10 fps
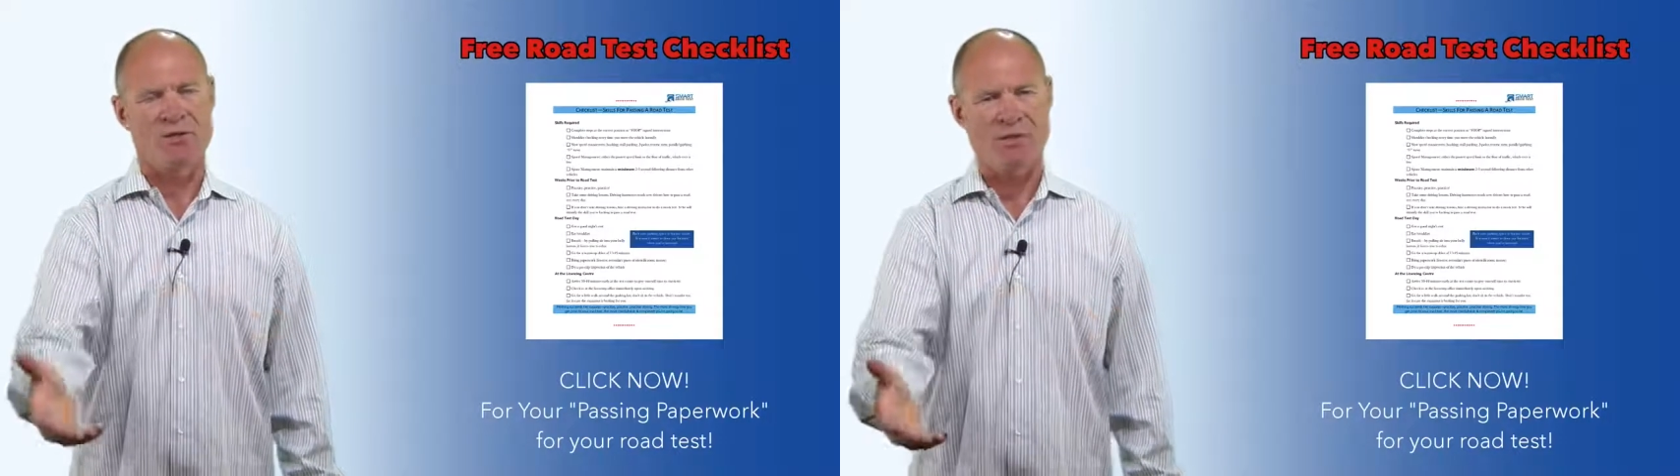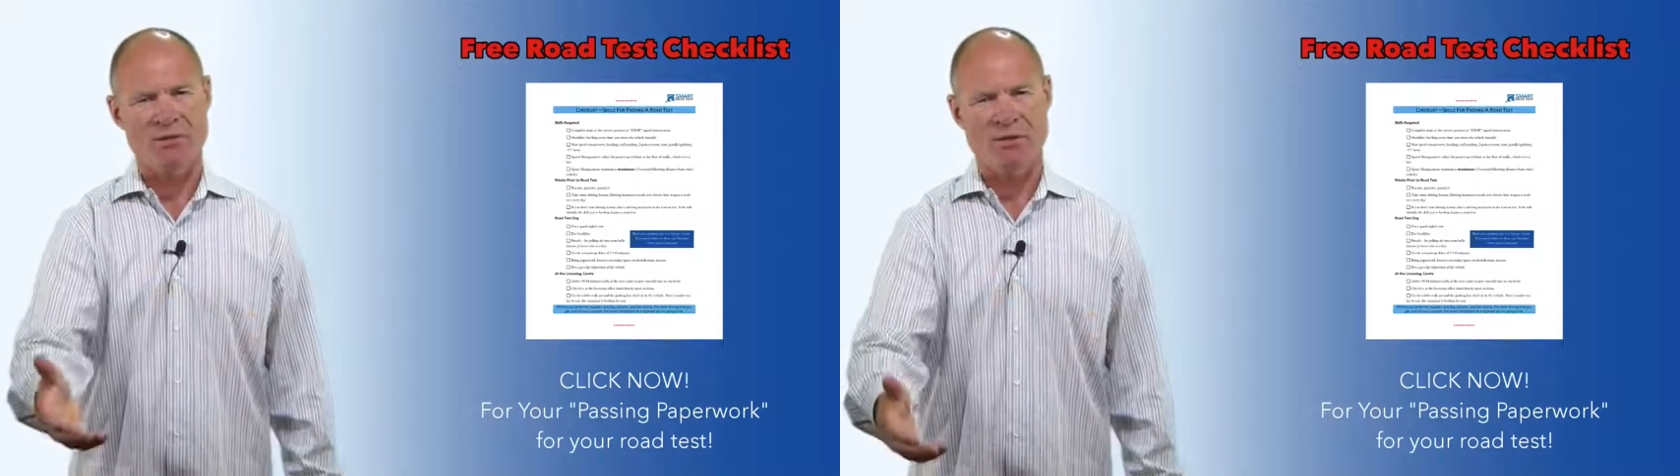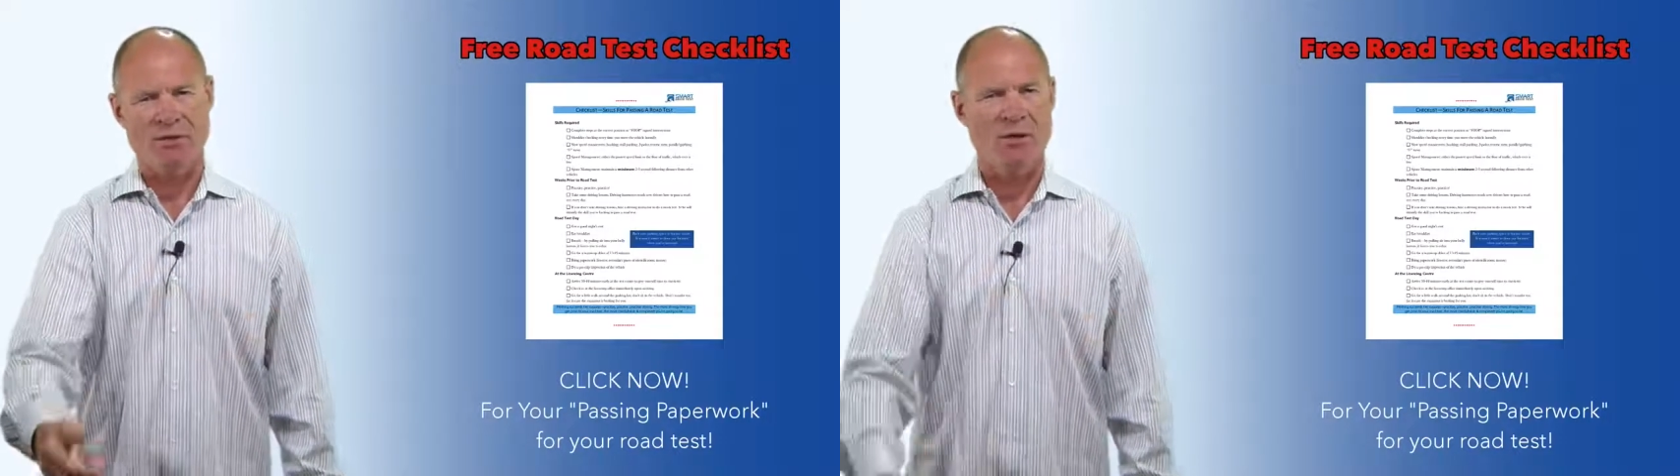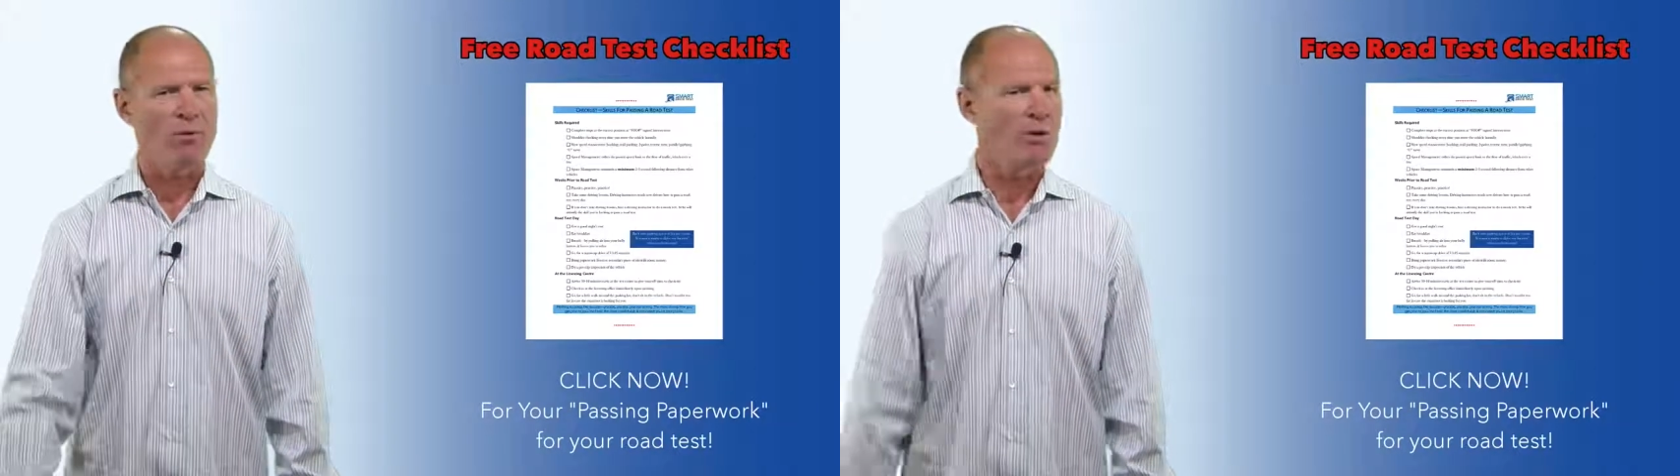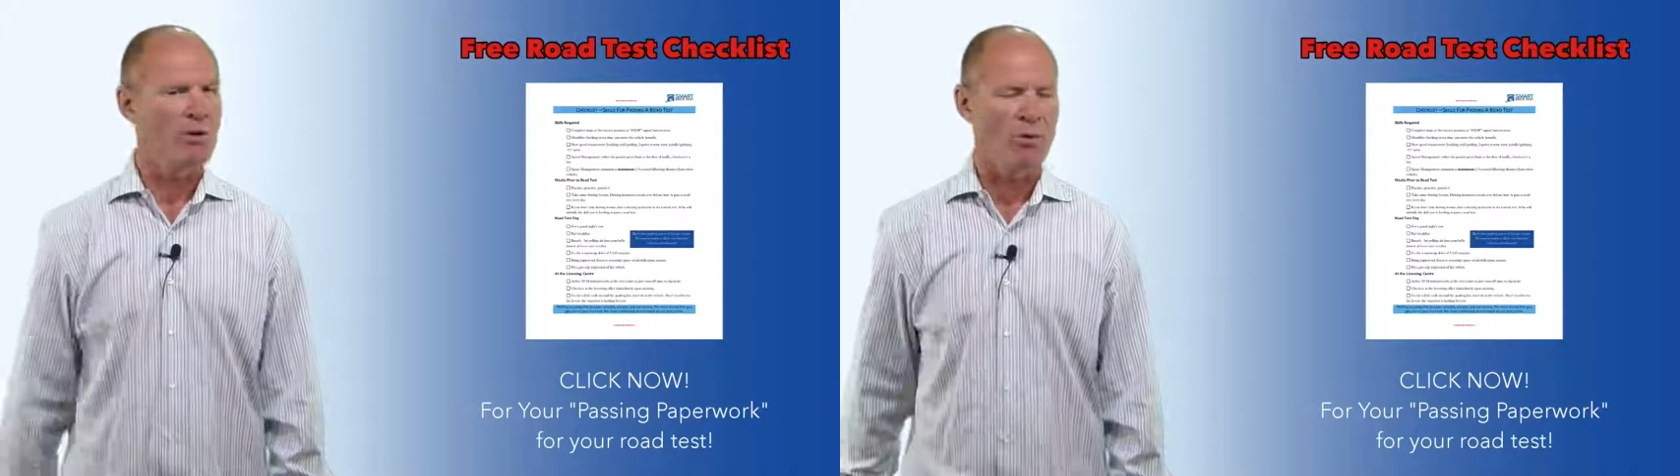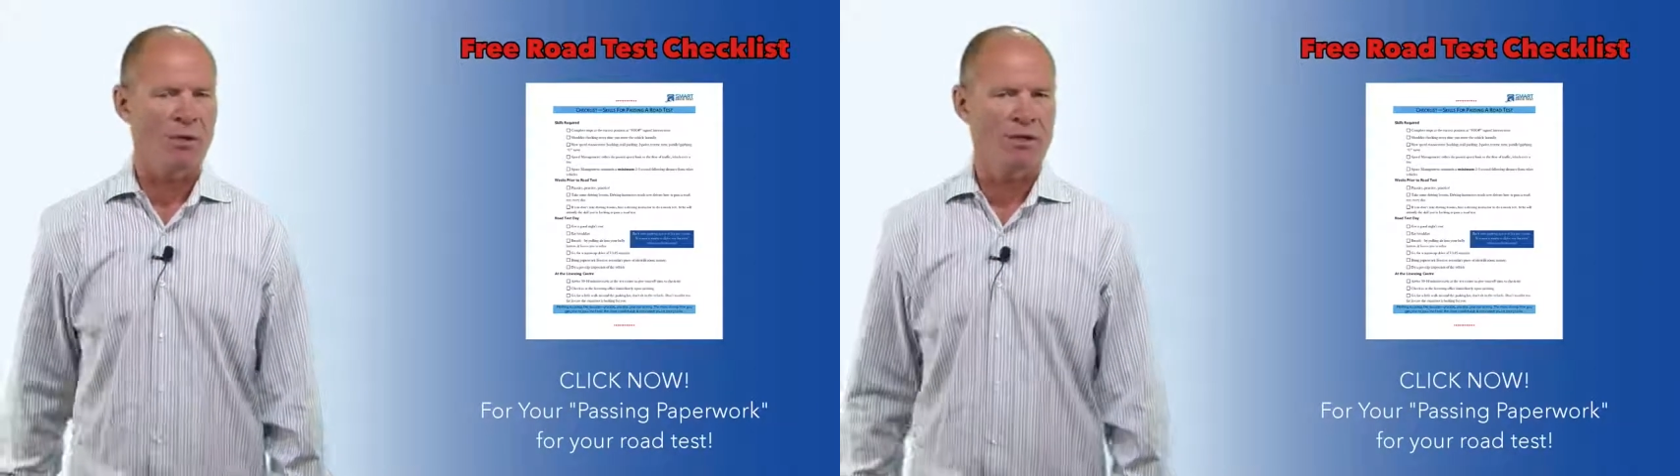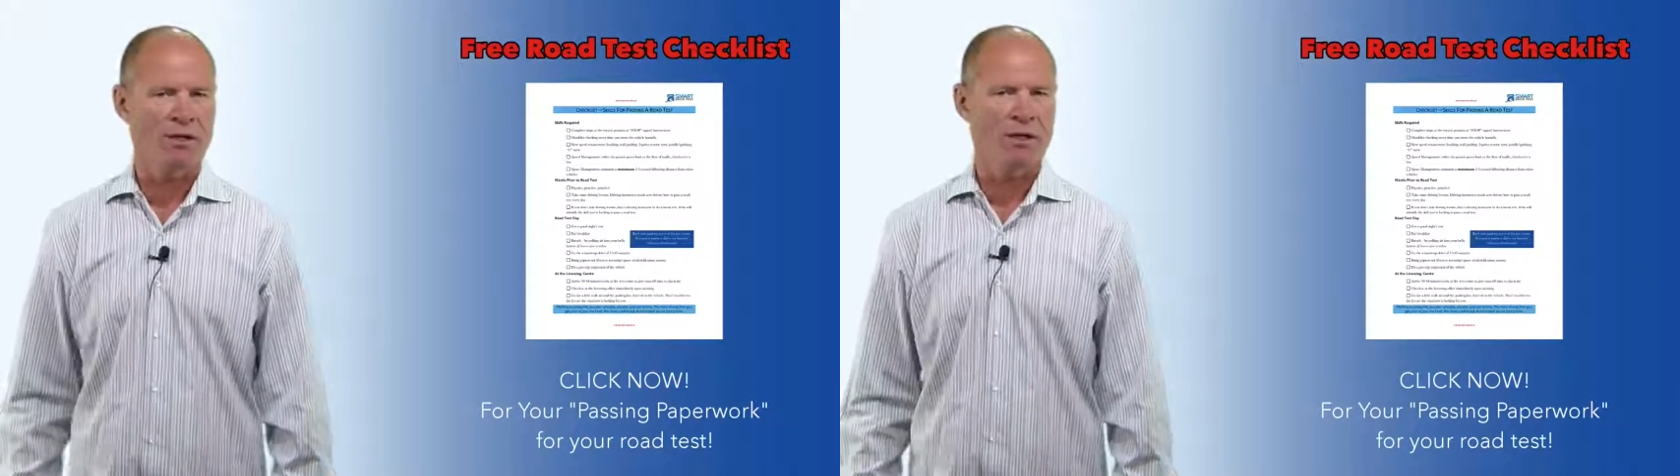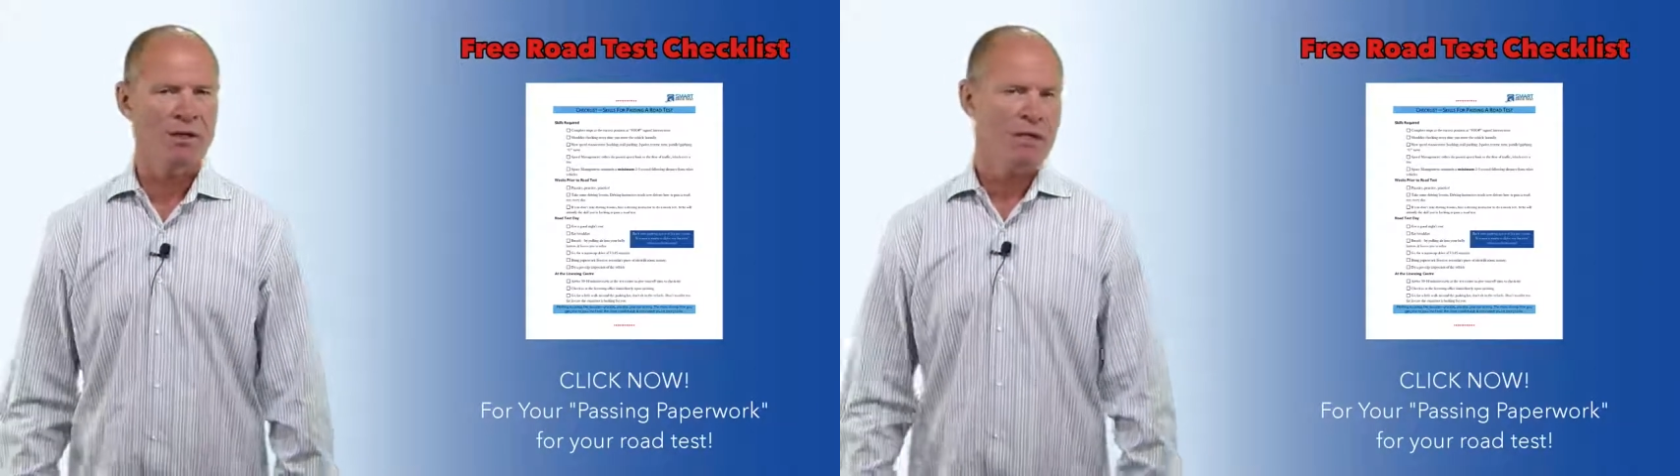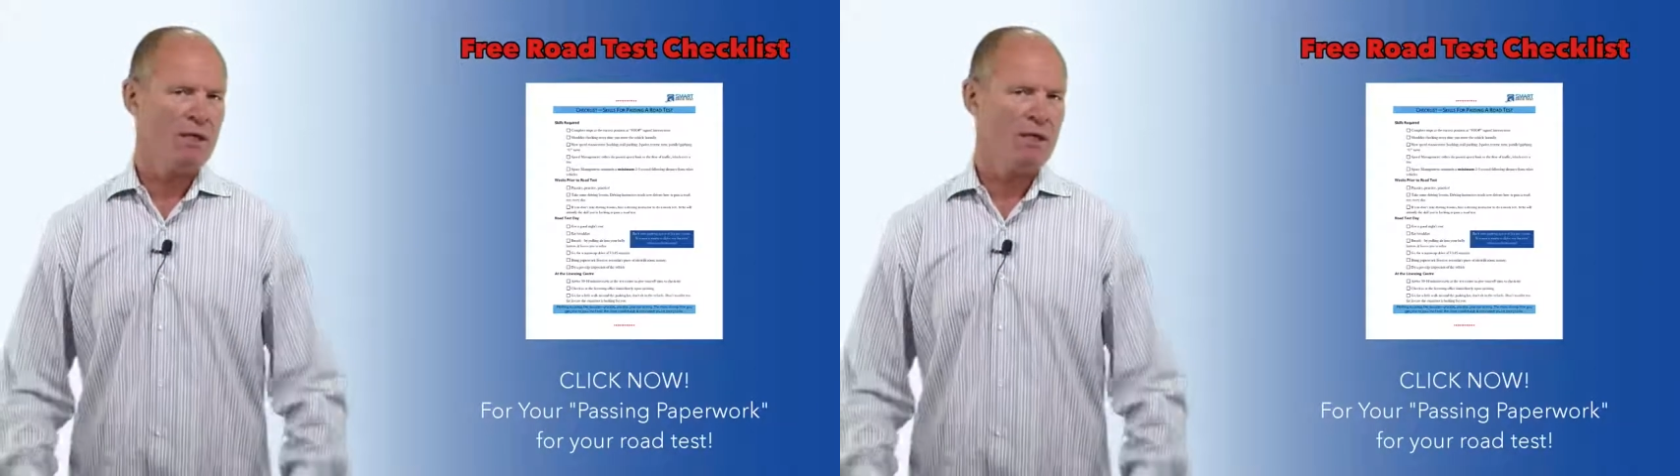seatbelt not working or whatnot,